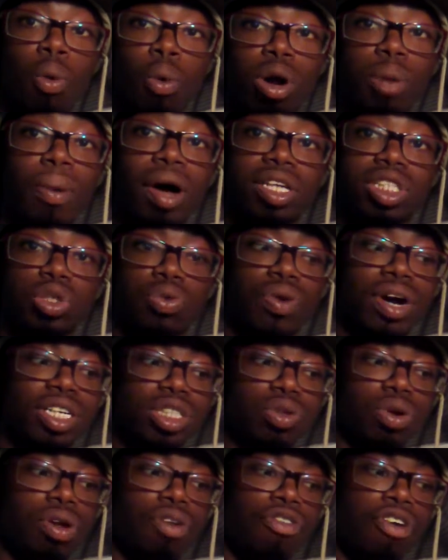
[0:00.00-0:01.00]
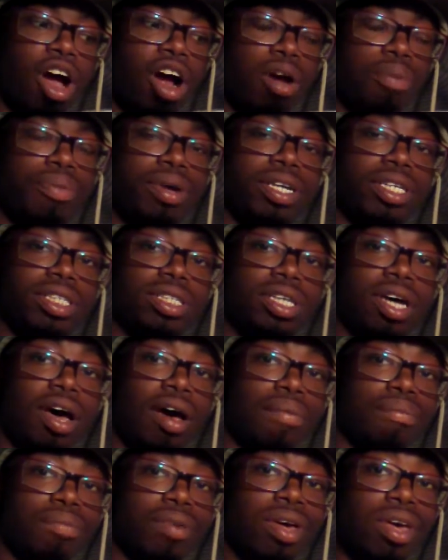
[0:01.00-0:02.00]
but what about terrestrial environments?
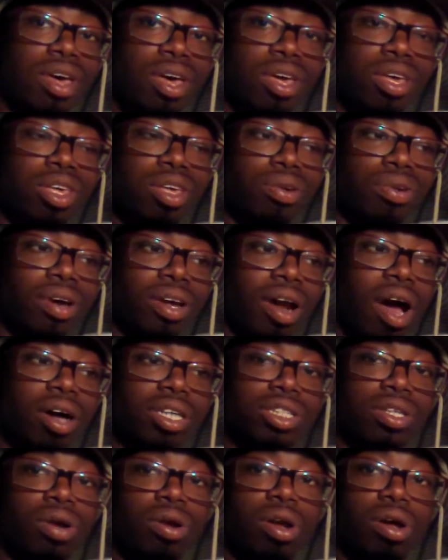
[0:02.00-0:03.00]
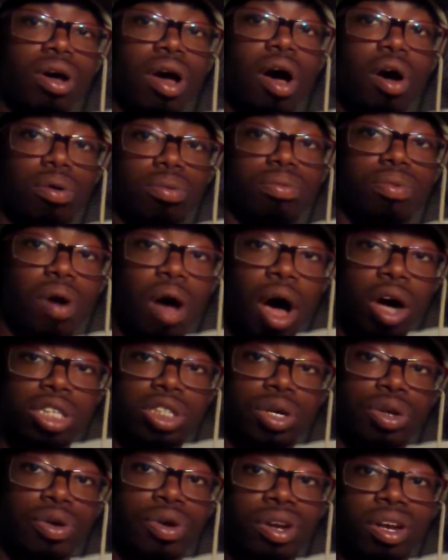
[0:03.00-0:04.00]
Um, you can also oh
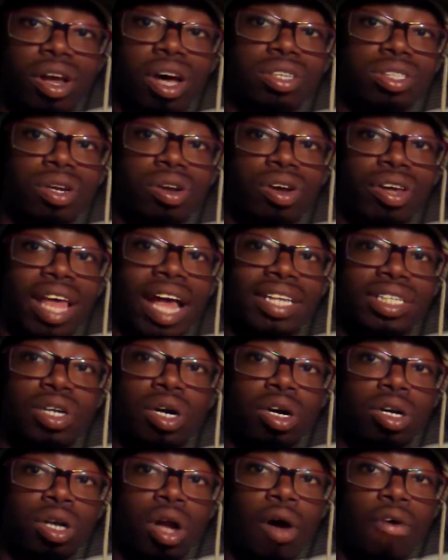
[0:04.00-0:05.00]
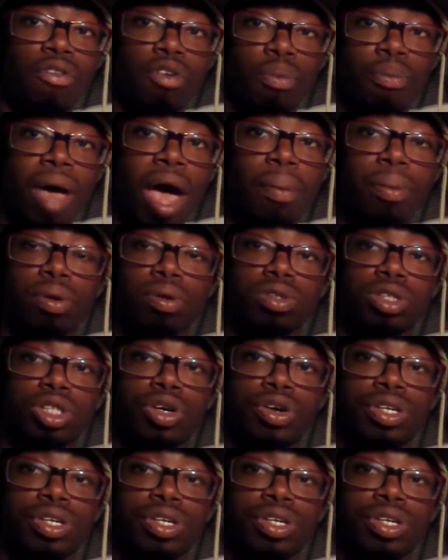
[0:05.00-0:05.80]
also you can also look at turned over pebbles.